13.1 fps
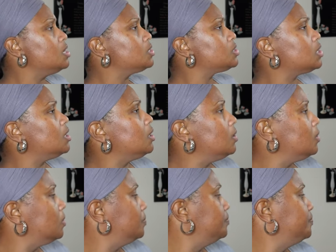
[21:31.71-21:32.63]

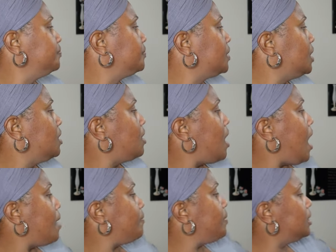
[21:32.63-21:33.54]
So
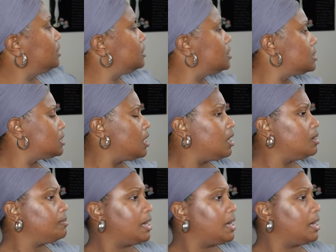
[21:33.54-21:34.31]
I picked this up.